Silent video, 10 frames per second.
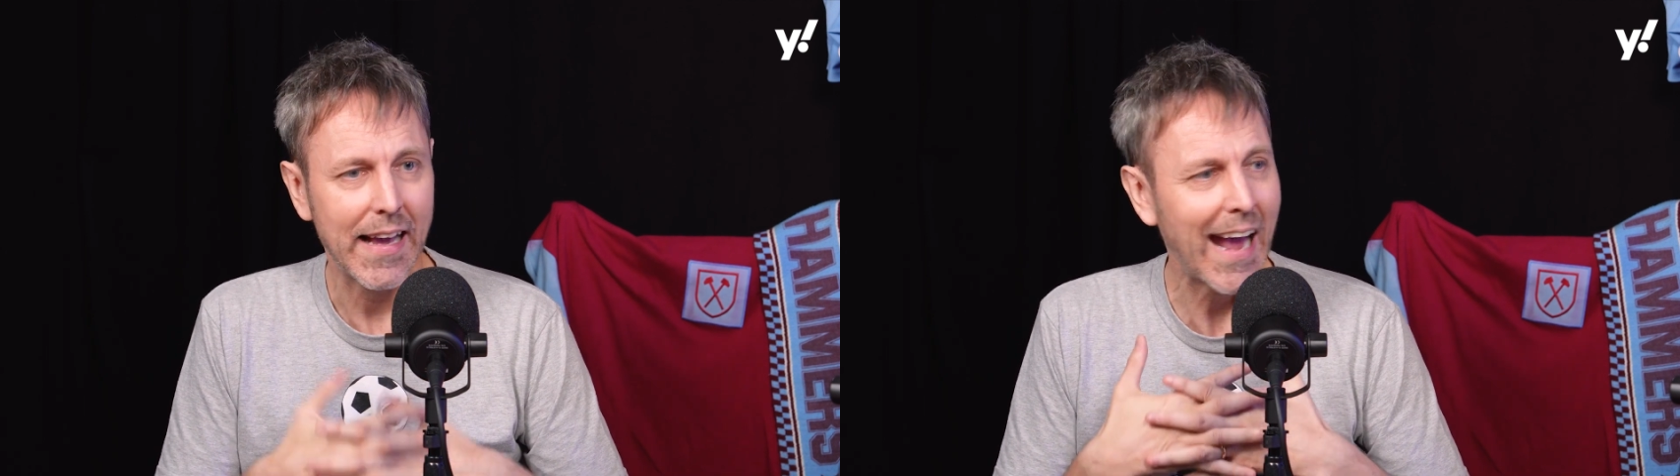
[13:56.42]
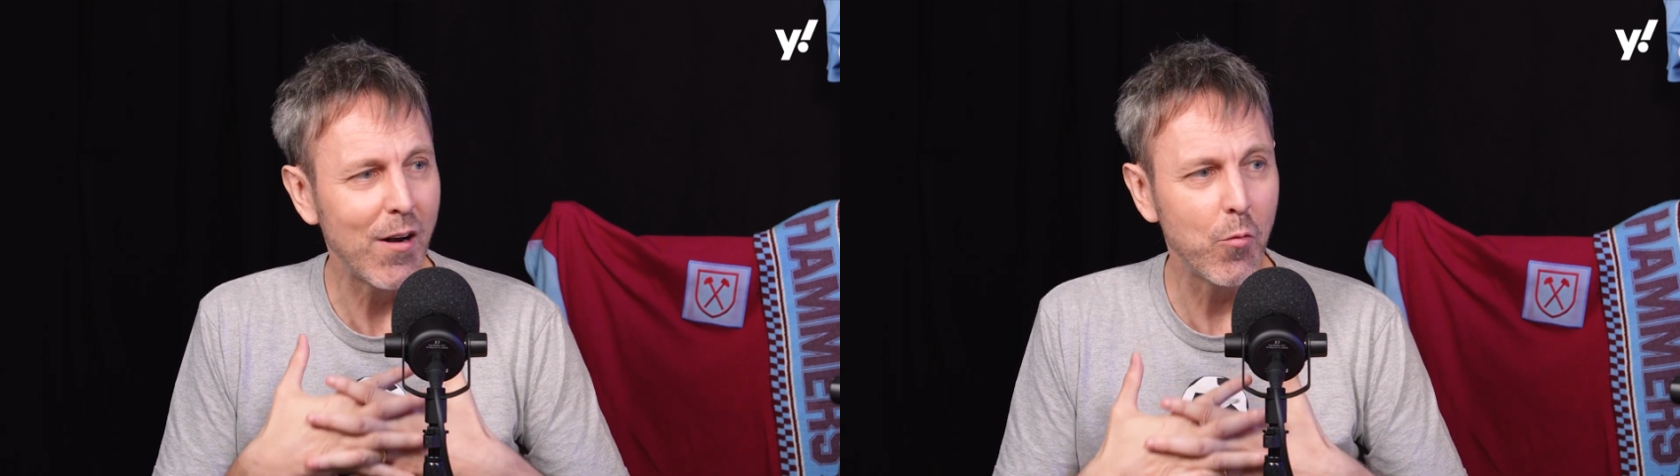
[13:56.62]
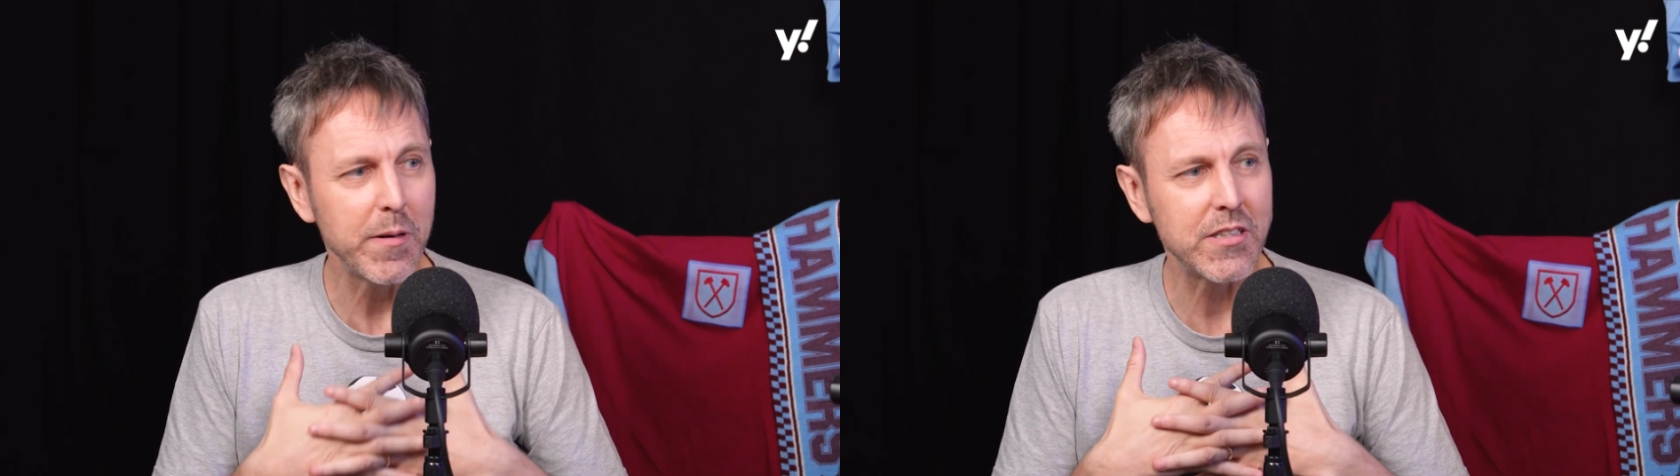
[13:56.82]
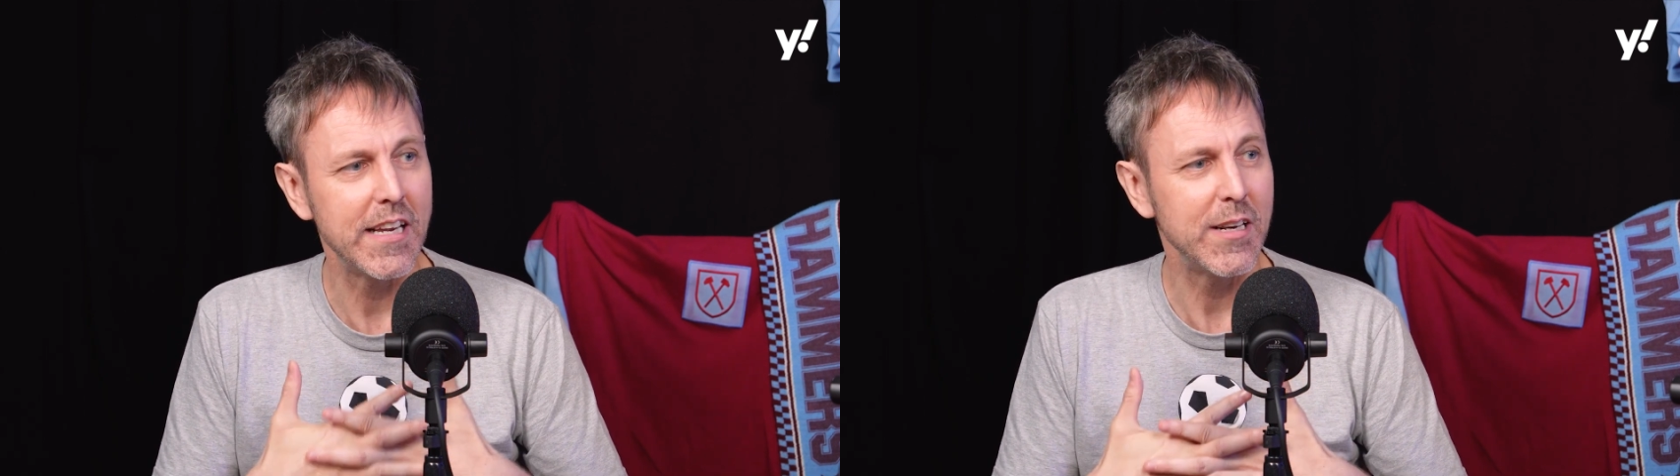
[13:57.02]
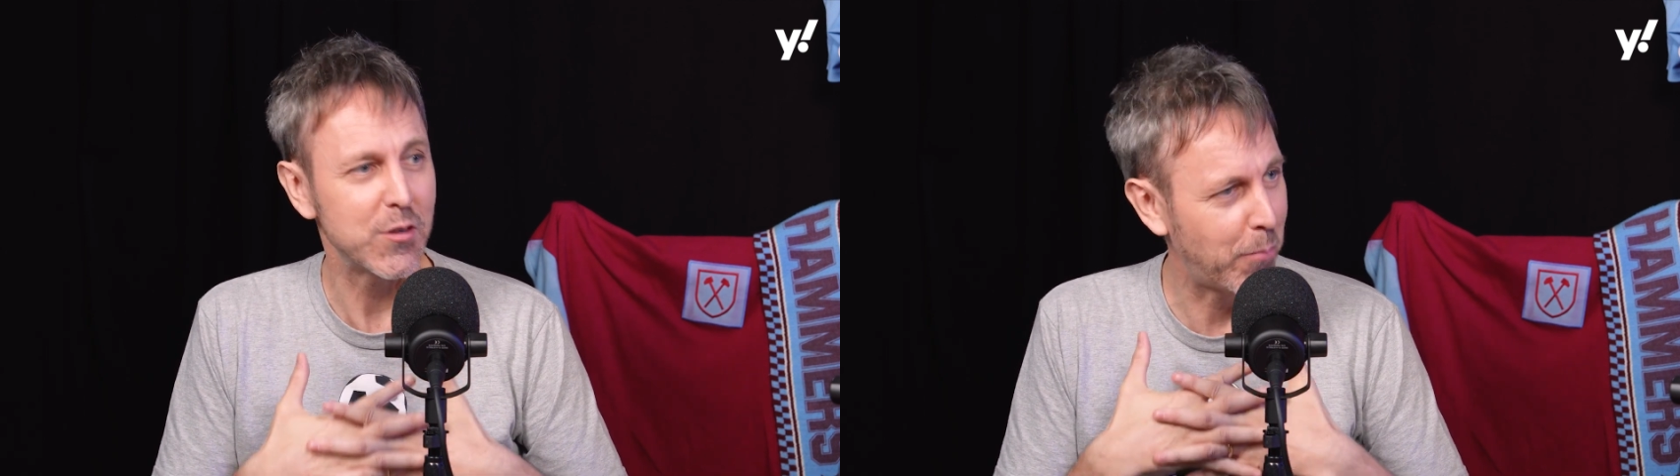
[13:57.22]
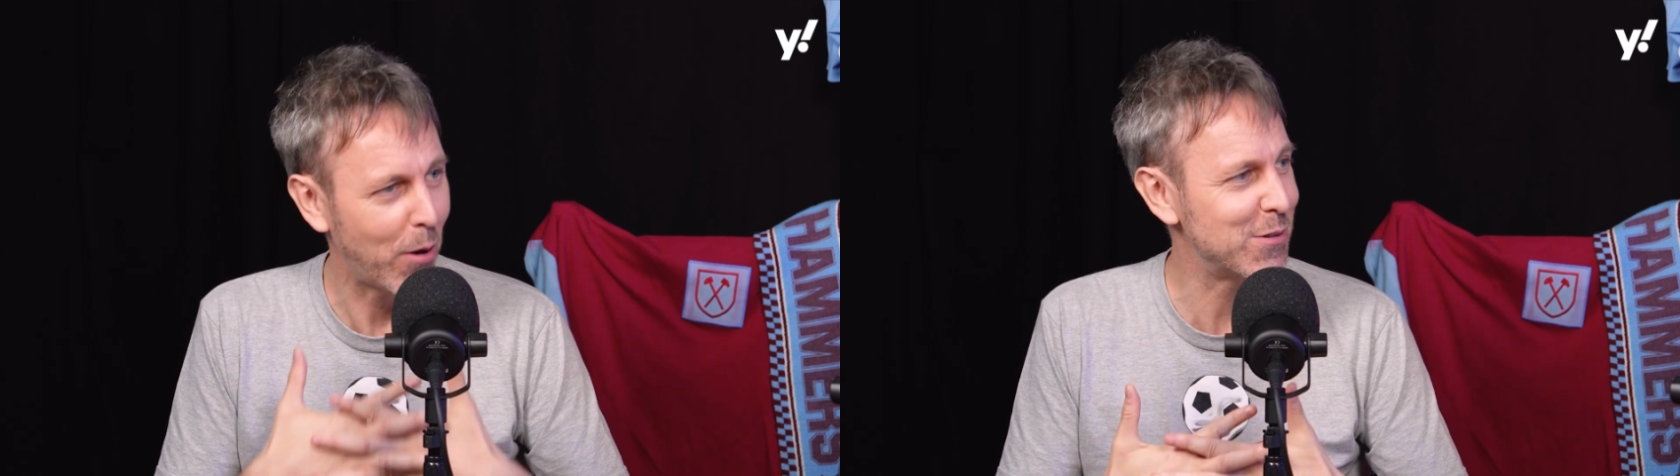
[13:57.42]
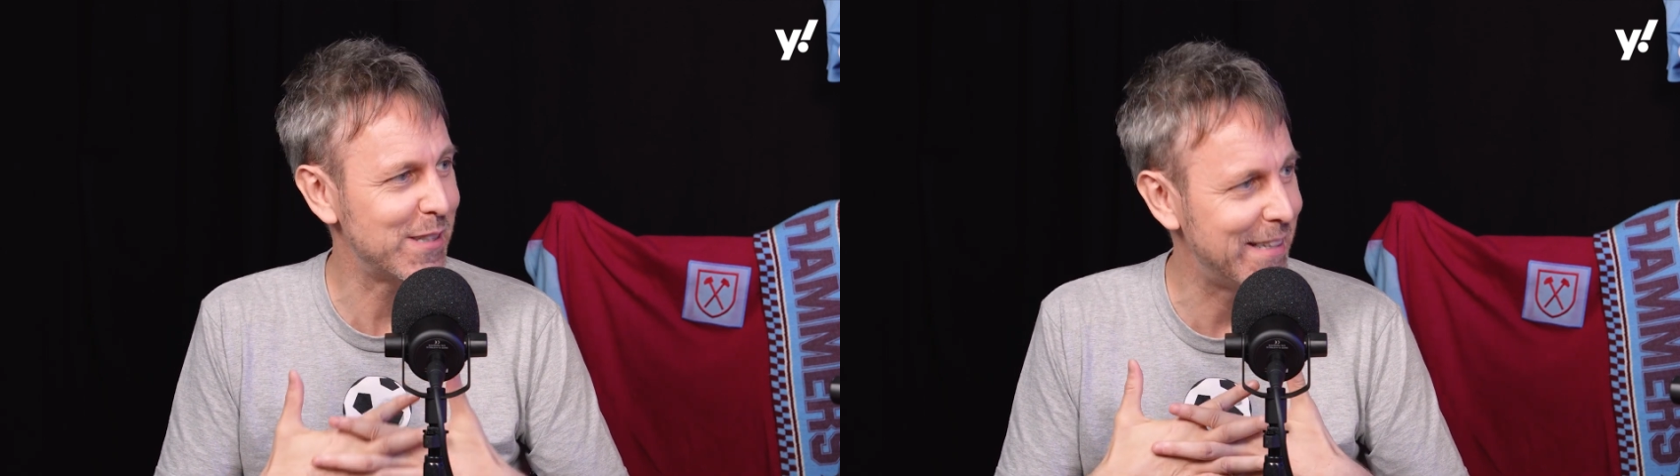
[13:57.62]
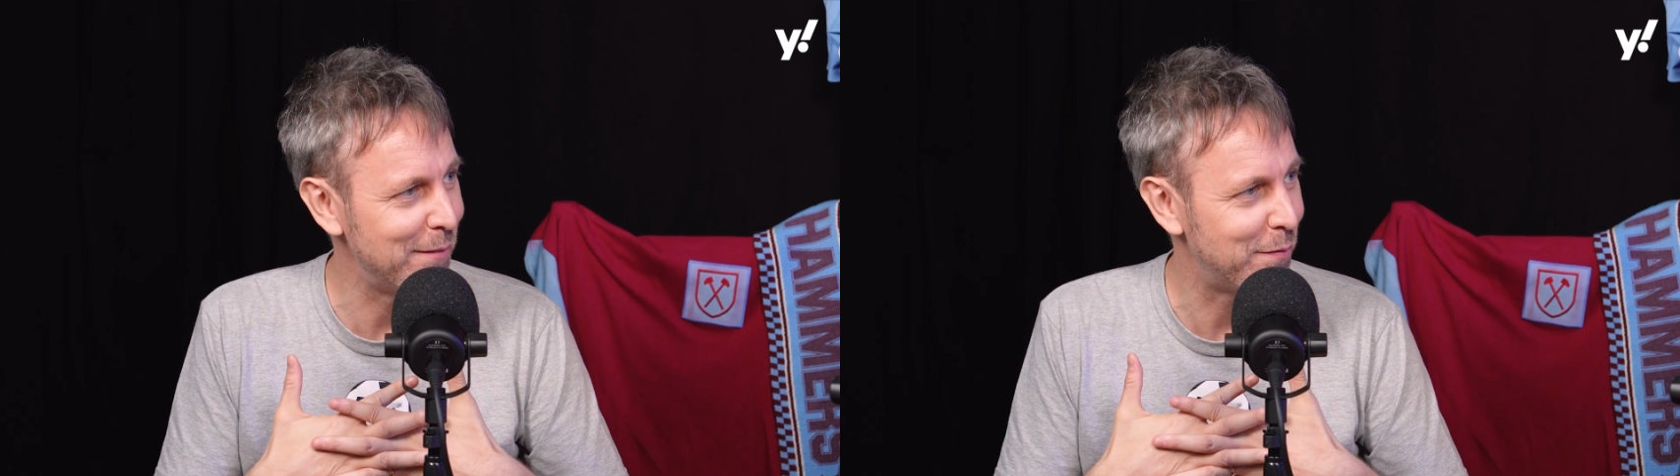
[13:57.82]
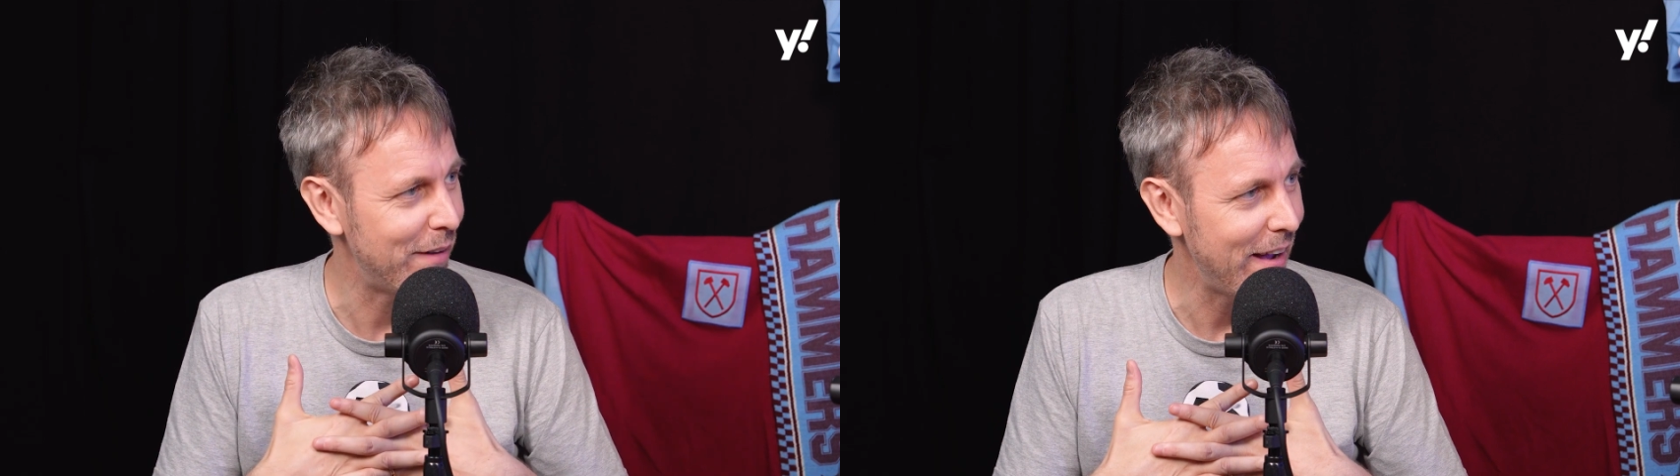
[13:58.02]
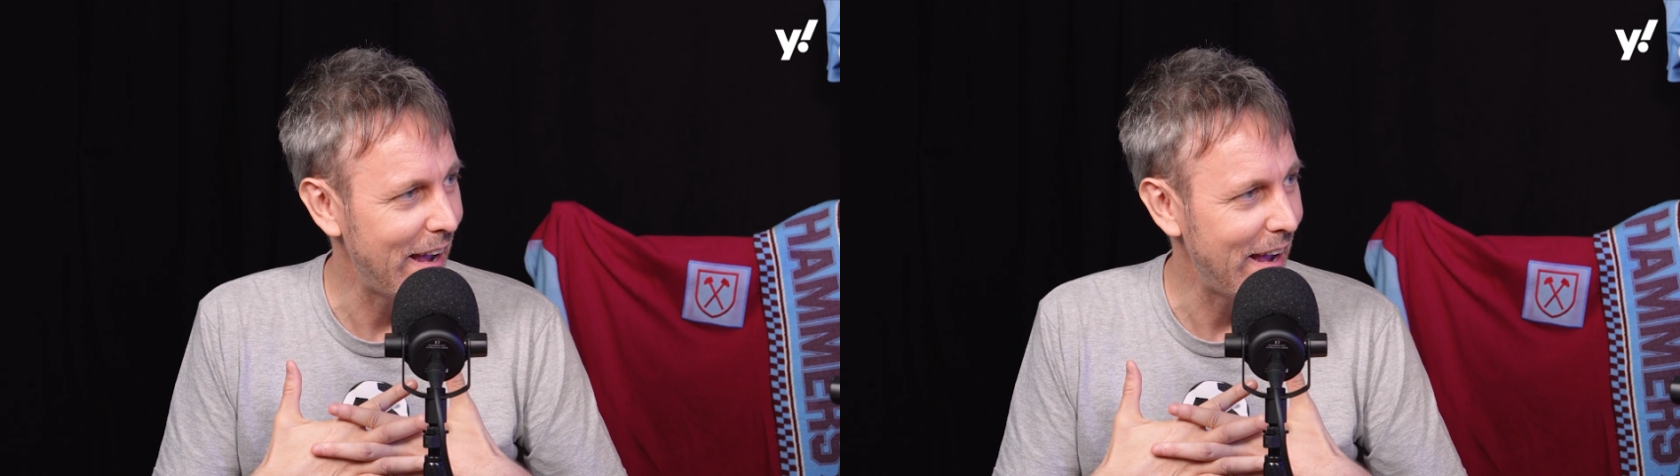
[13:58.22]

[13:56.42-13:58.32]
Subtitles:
cannot be seen as a positive